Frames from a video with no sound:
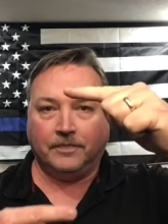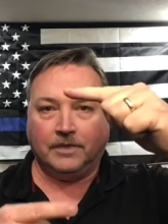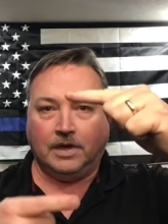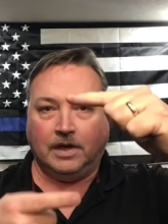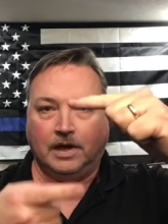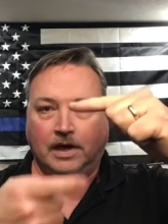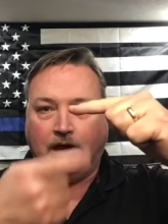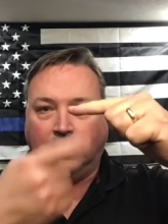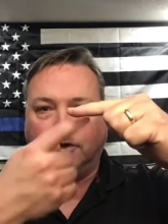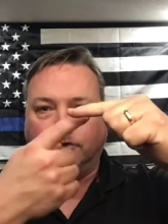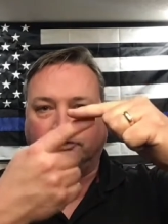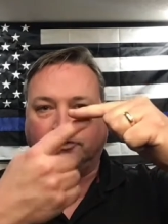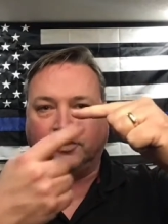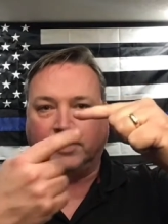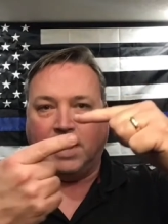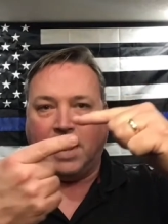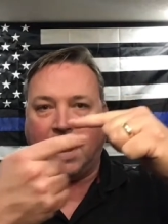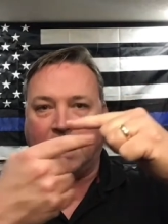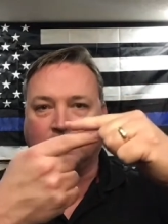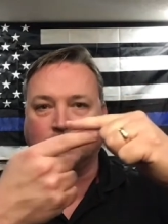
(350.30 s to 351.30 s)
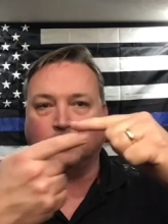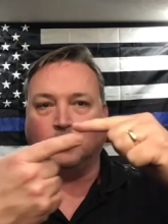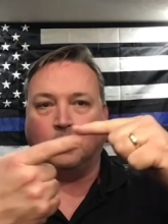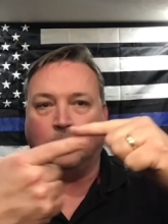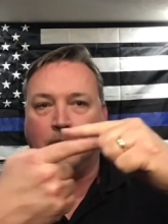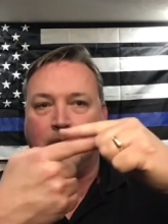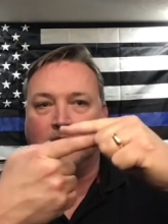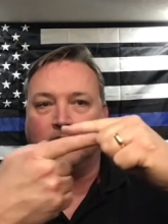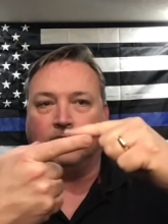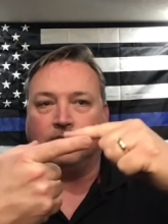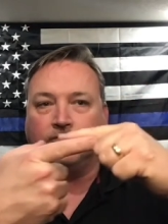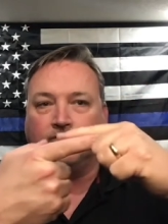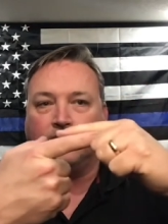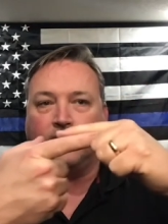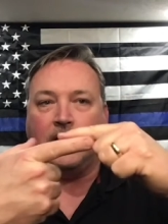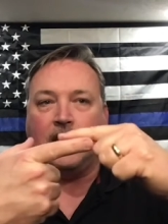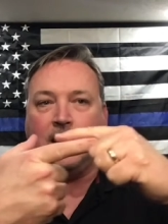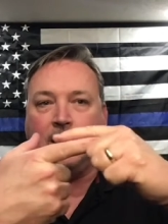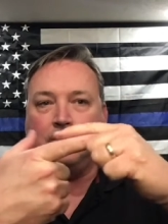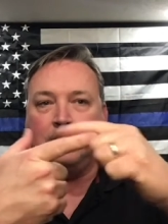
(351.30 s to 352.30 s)
is the actual metal
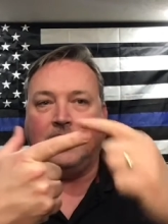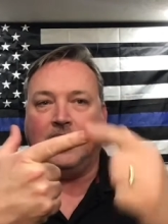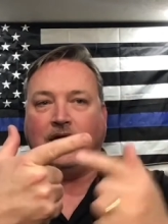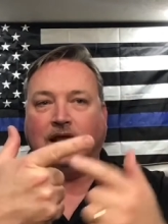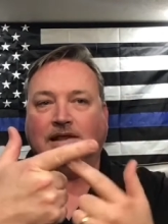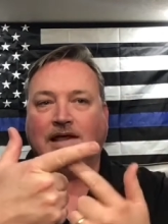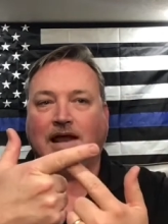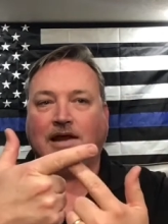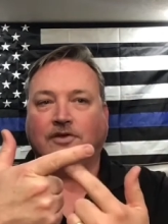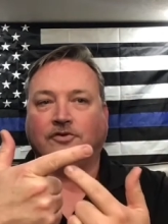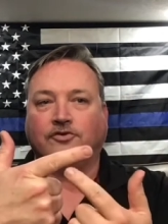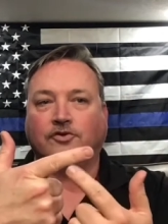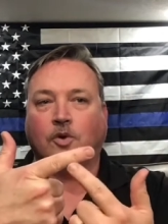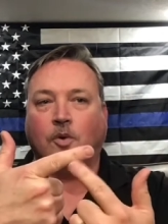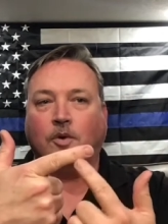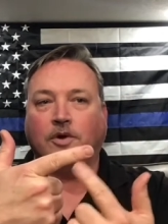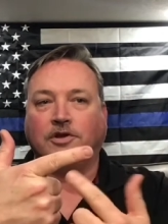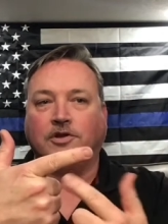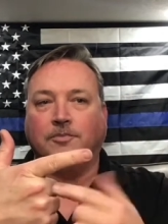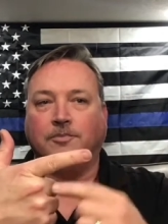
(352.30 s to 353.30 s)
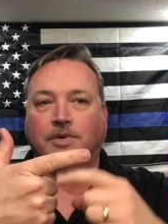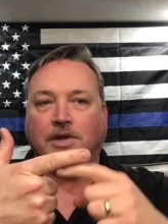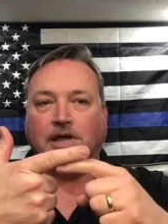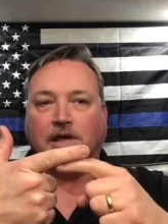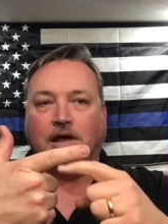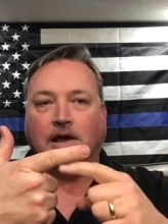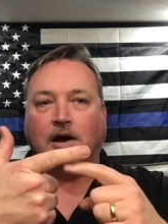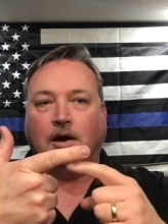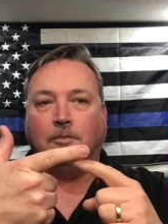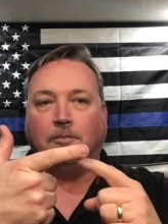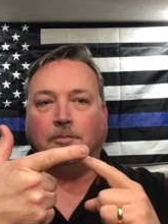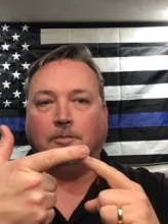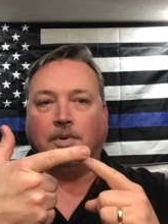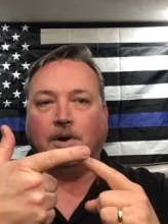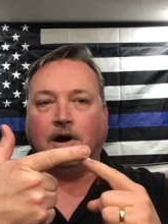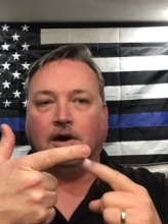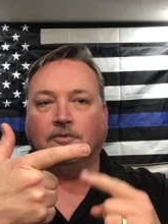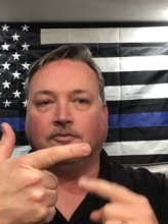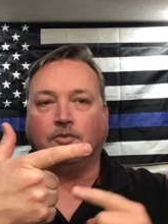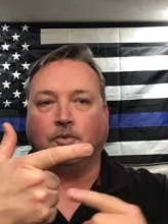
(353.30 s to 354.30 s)
frame, and that is going to be
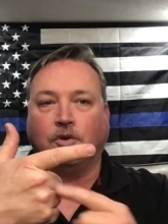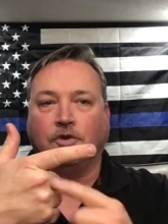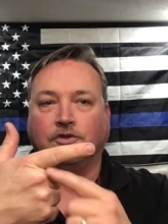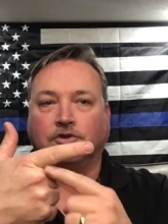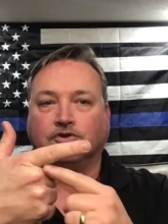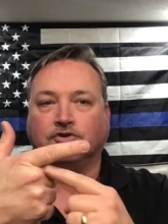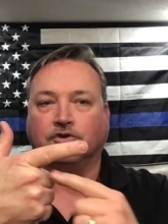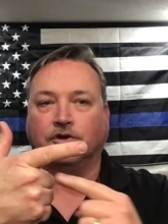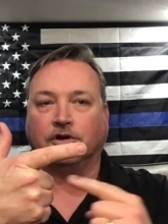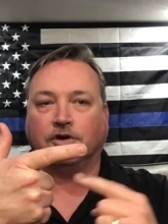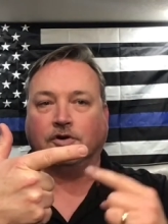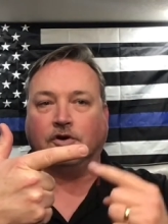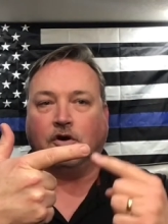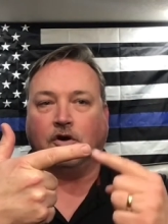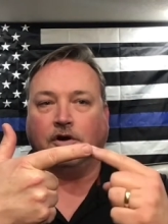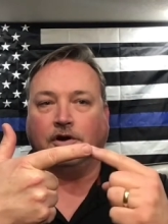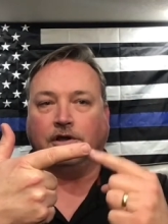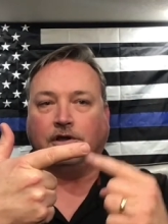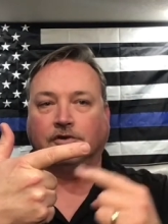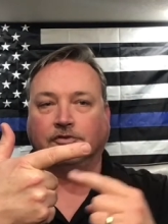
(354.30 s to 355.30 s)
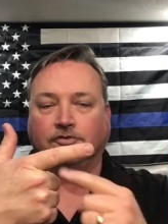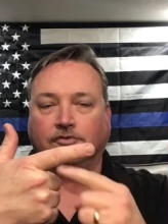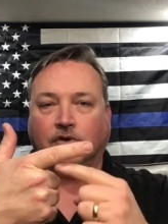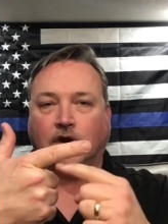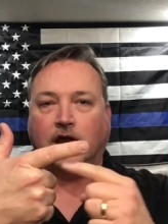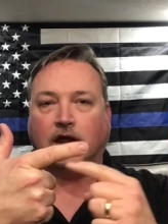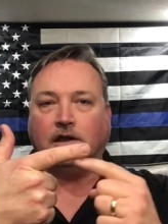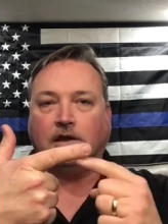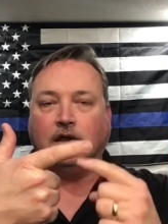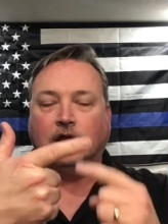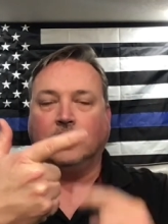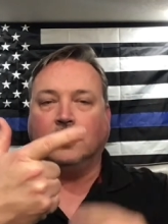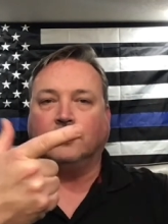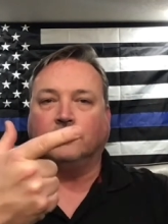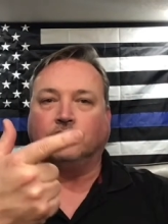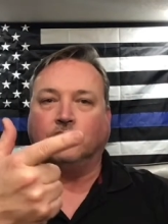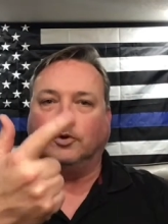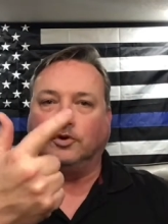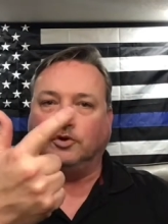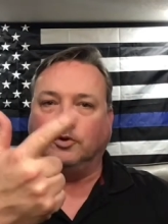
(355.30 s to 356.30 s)
above where the trigger guard is, right?
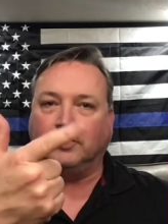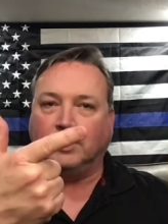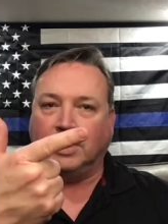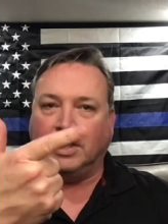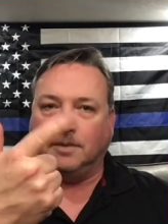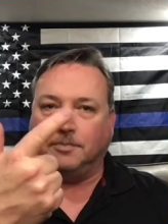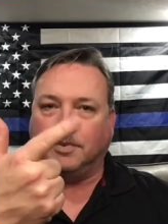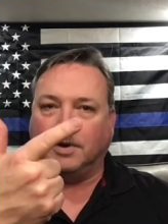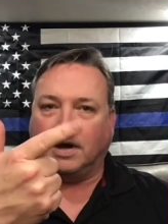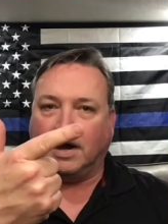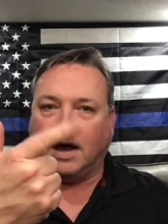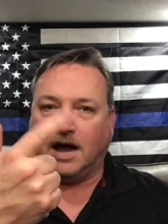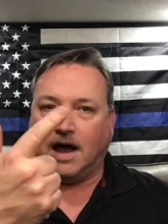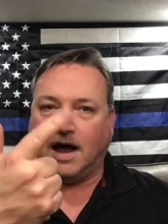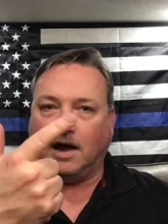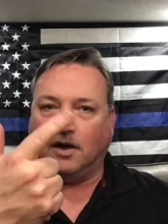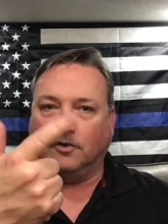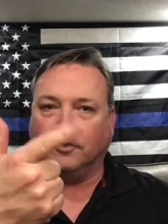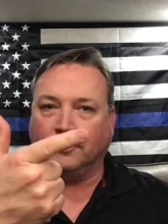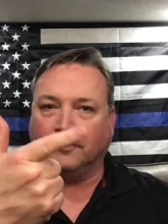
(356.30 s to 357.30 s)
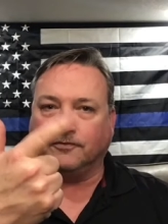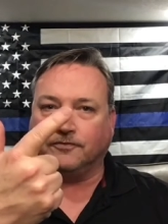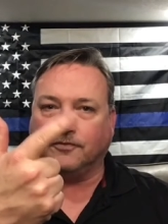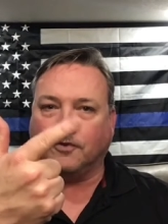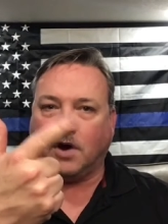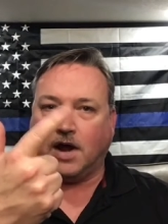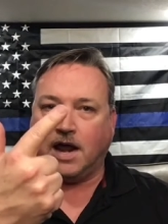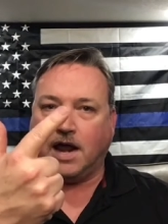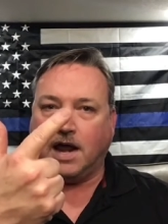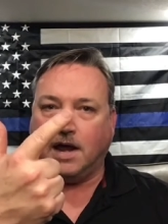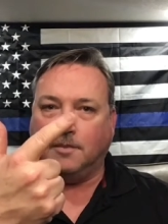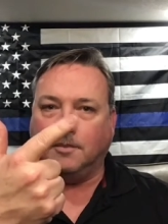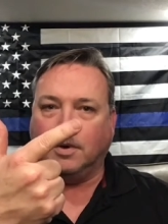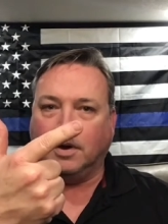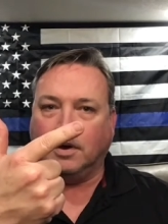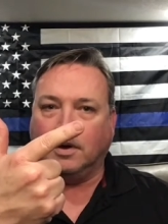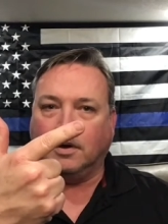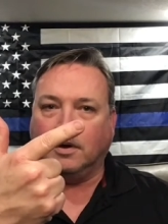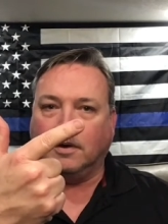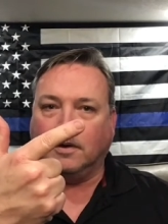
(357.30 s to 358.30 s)
So you keep it high on the frame,
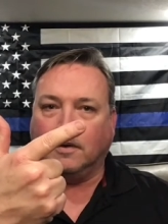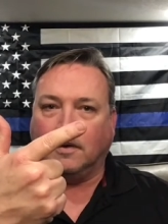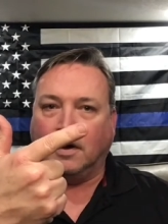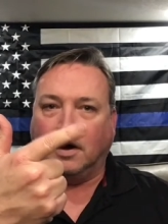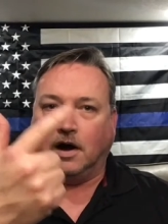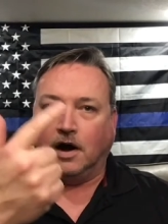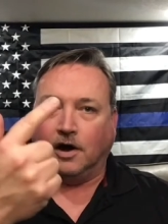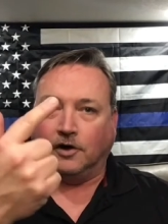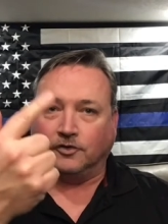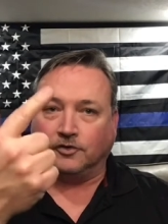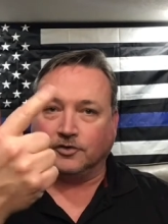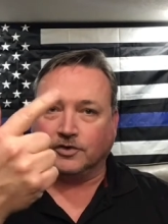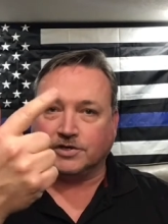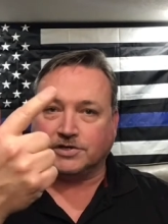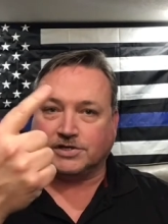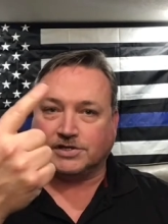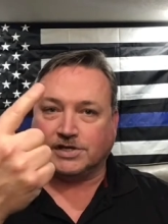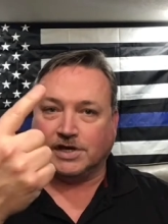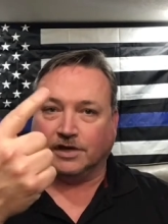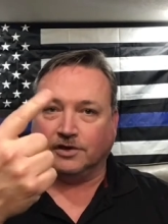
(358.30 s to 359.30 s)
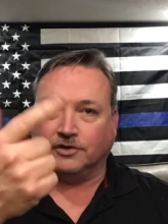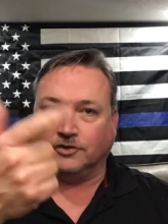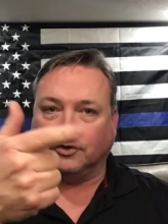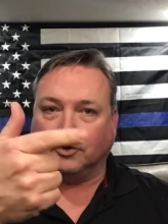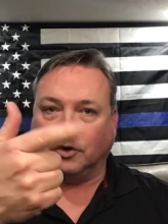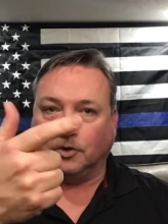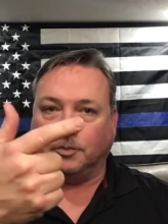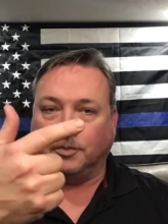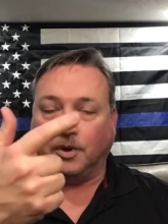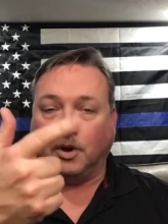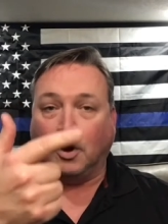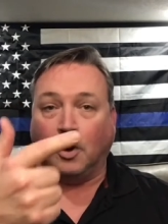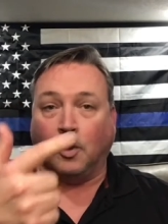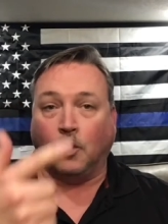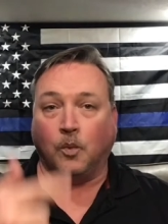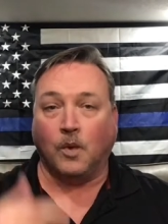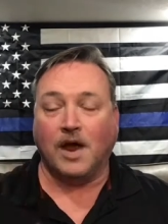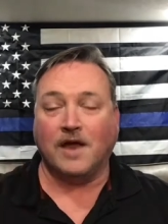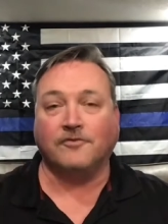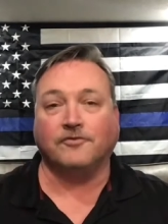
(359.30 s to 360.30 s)
under the cylinder, but
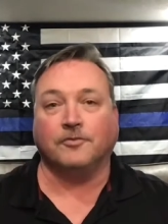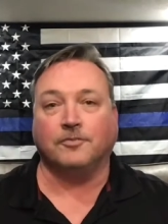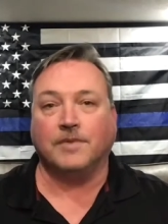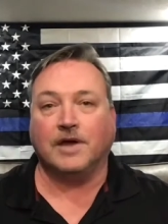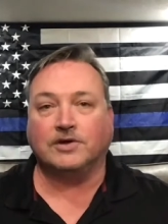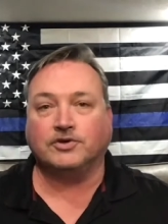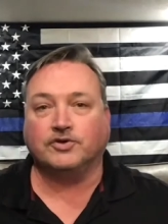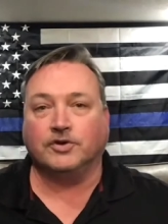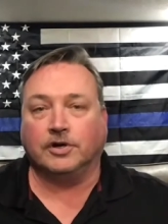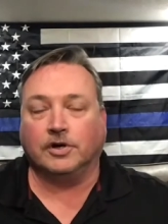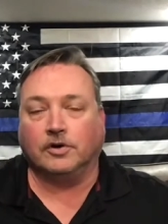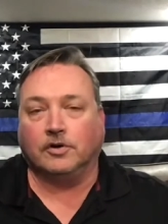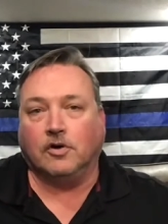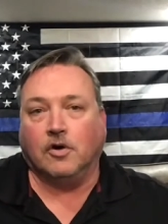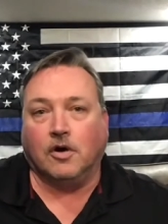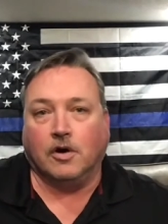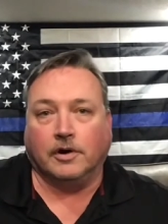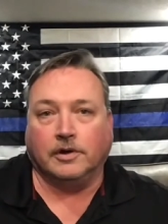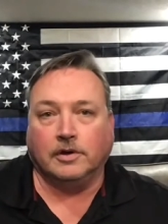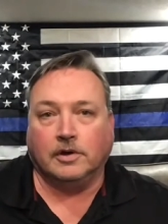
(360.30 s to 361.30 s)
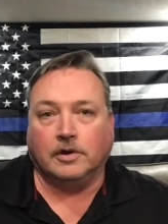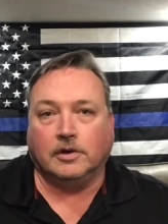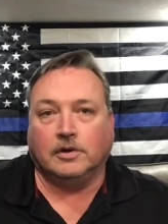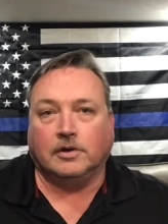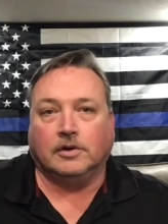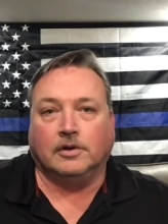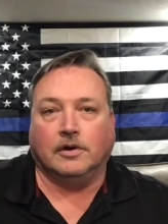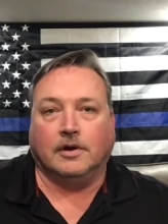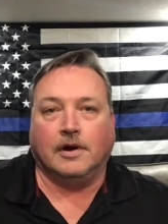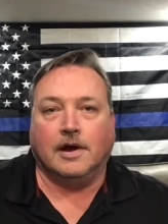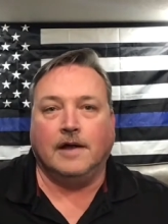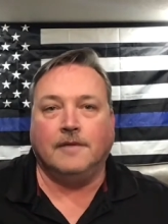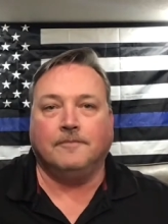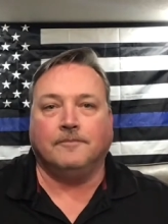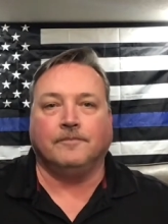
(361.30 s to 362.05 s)
away from that trigger guard. All right?